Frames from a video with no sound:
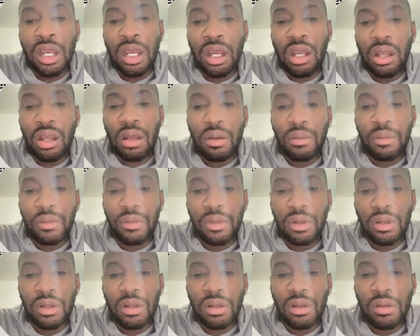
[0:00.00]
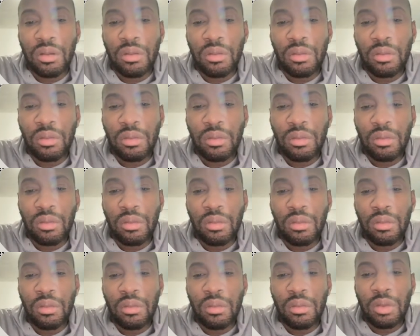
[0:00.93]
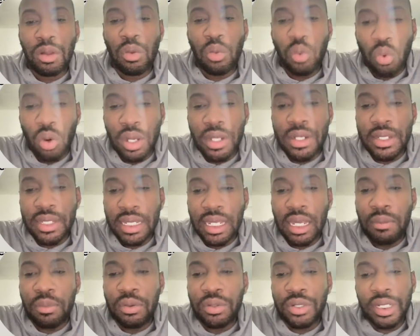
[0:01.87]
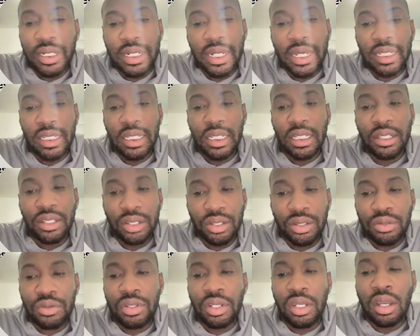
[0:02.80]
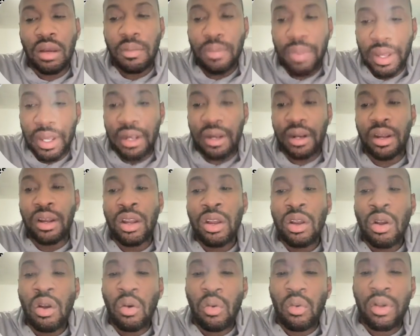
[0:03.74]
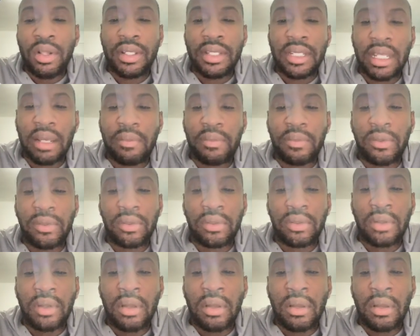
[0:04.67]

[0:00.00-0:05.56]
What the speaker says: the one sample t-test is used to compare one sample